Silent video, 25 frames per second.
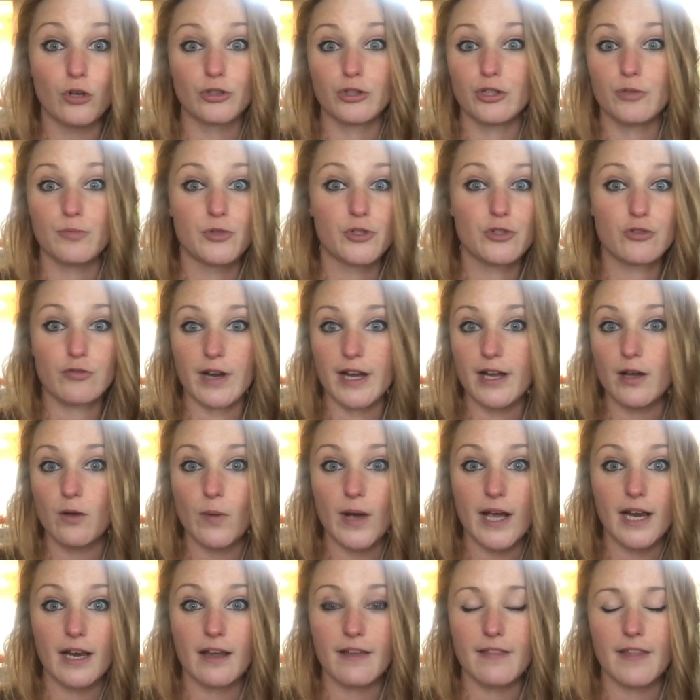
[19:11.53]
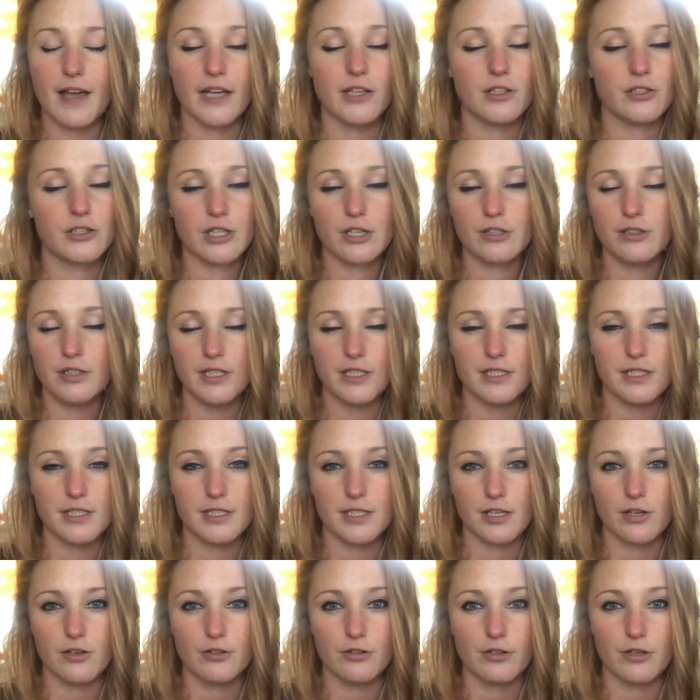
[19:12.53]
them straight away like that, you don't need to
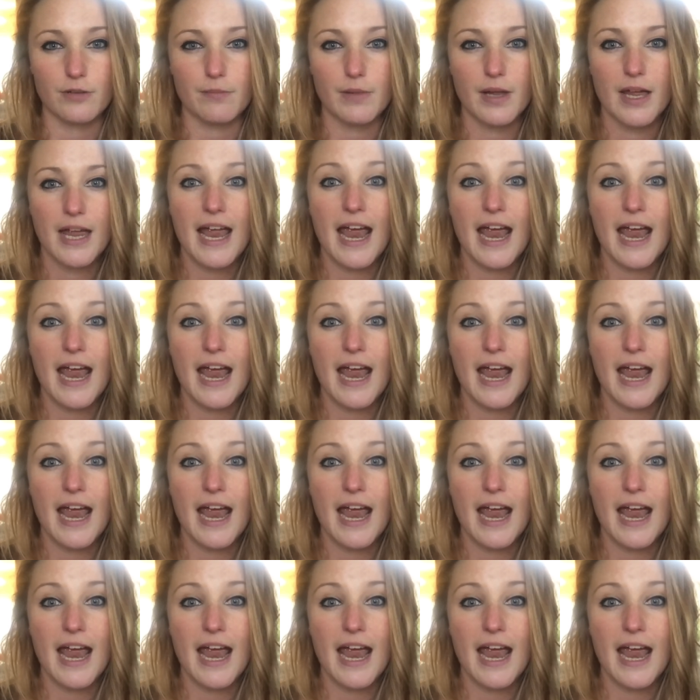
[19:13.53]
soak them,